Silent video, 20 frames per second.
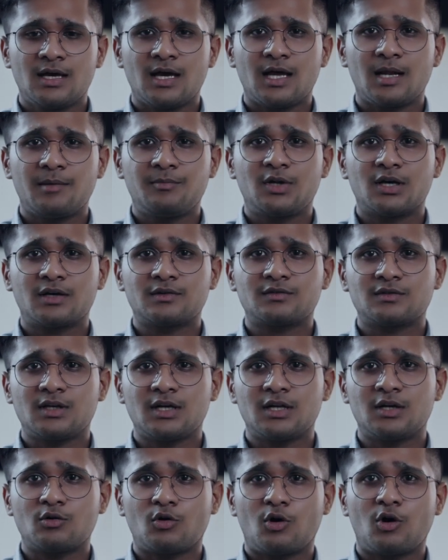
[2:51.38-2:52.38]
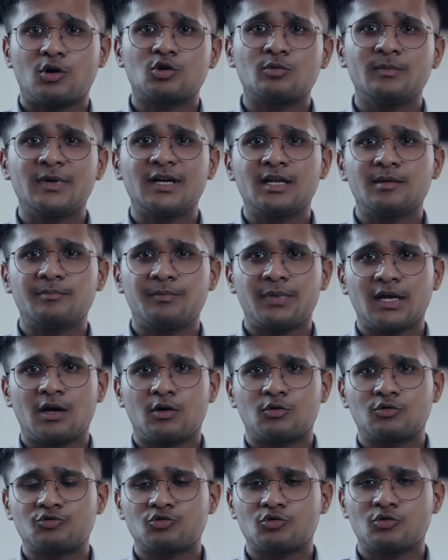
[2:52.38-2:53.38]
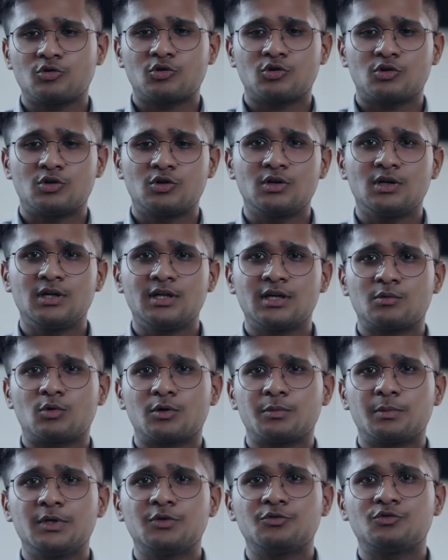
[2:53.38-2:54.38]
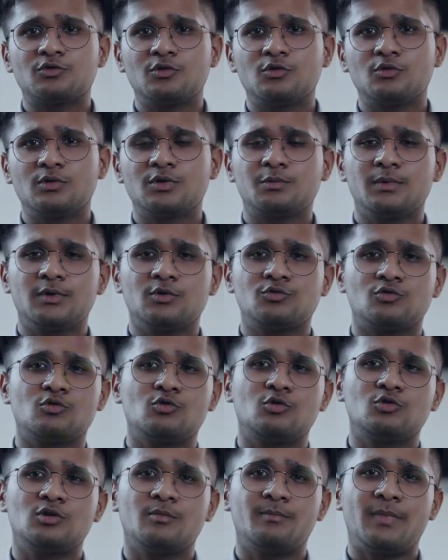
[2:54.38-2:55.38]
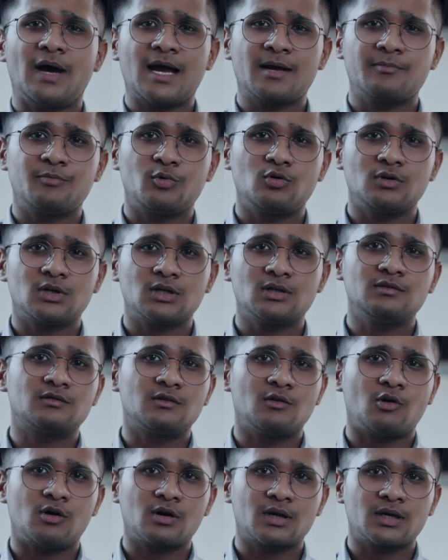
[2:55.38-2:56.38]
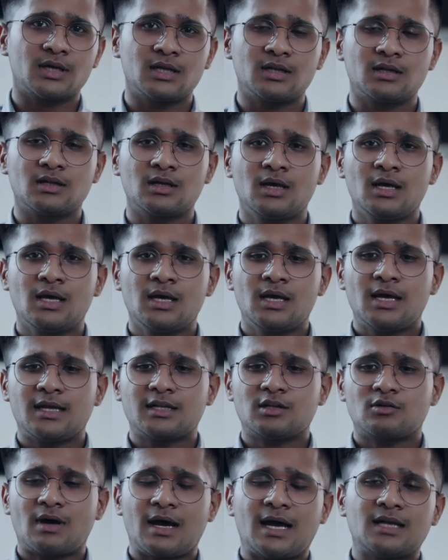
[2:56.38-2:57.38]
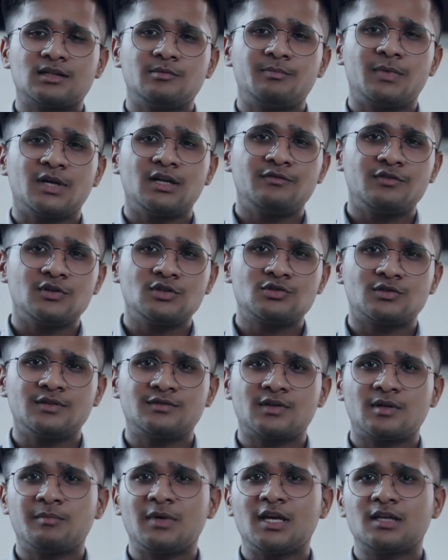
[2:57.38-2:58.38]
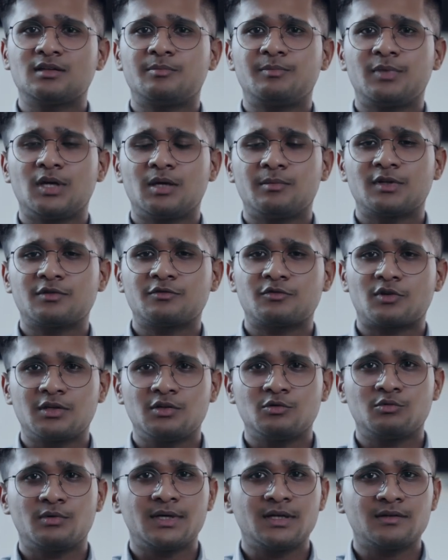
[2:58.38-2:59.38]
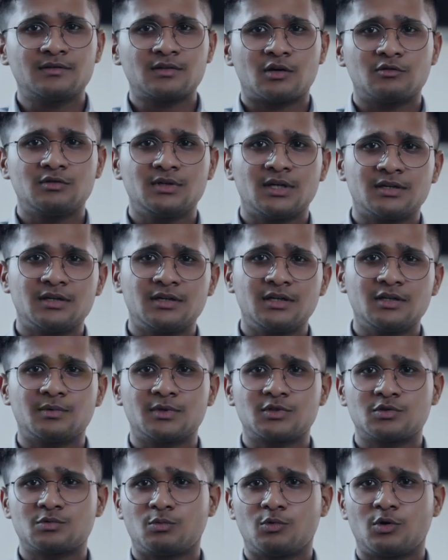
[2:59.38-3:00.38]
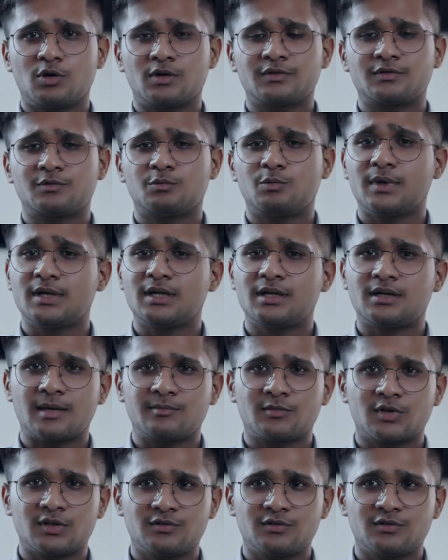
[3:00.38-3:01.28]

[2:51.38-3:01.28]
helped us in automating payouts. So earlier what we used to do is we used to go to the bank portals, log in, and add the beneficiaries and make the payments for our UAE and Saudi entities, which was very time